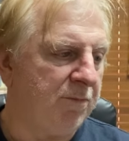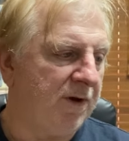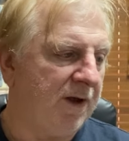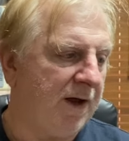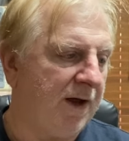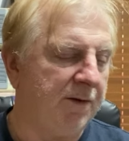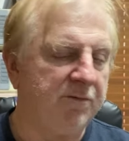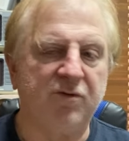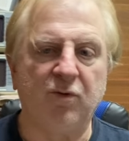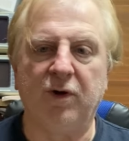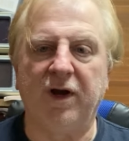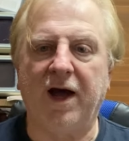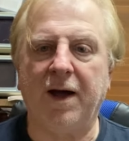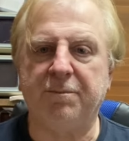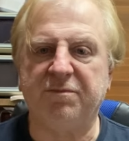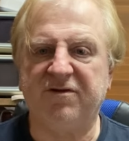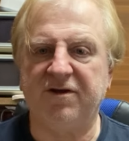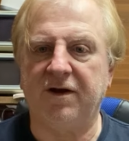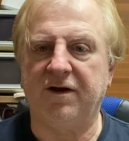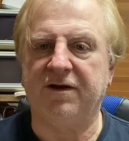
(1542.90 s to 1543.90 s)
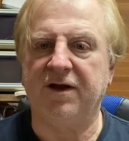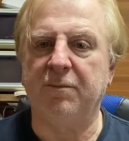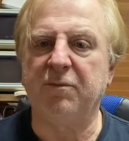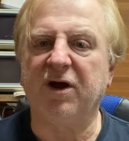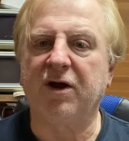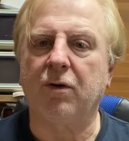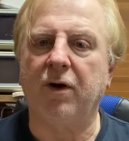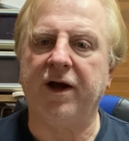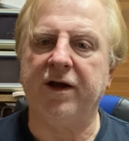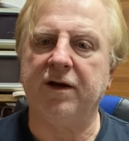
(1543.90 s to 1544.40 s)
want to upset a
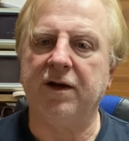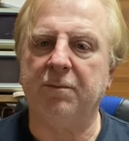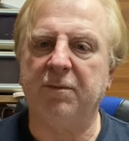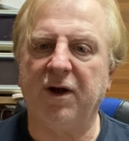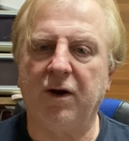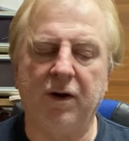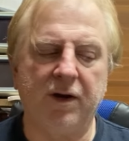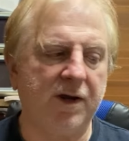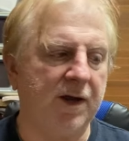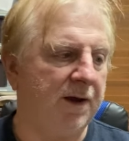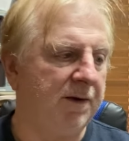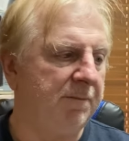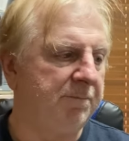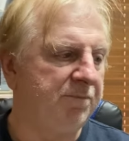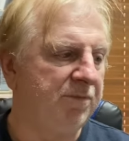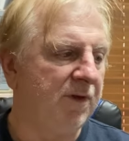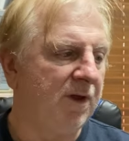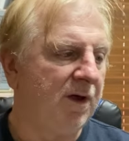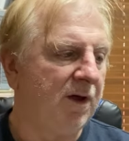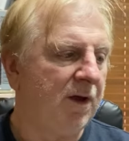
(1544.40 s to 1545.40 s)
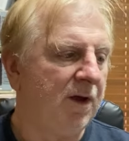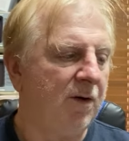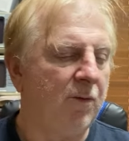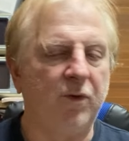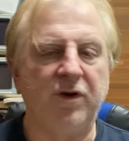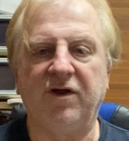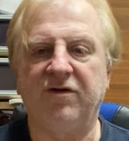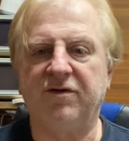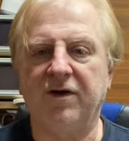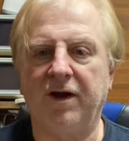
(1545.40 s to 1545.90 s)
Democrat in America
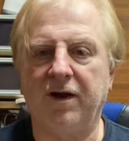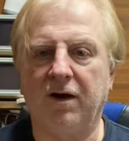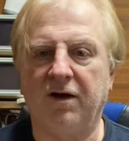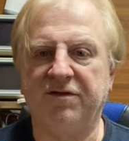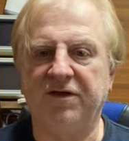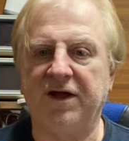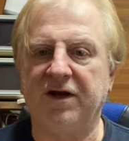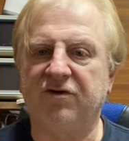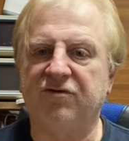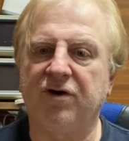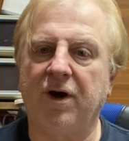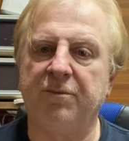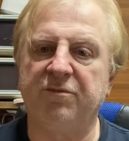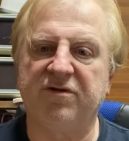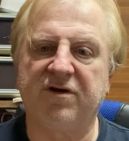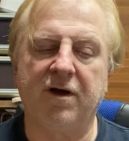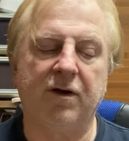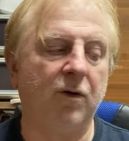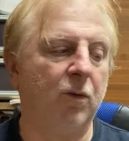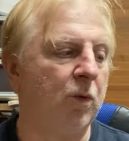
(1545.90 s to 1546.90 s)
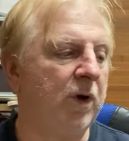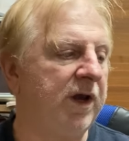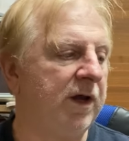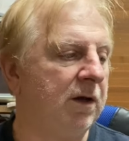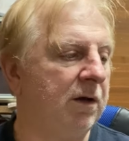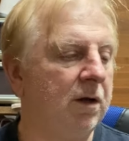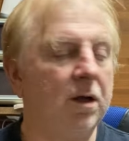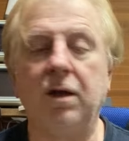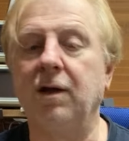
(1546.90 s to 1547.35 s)
when you say, I think Trump's going to win?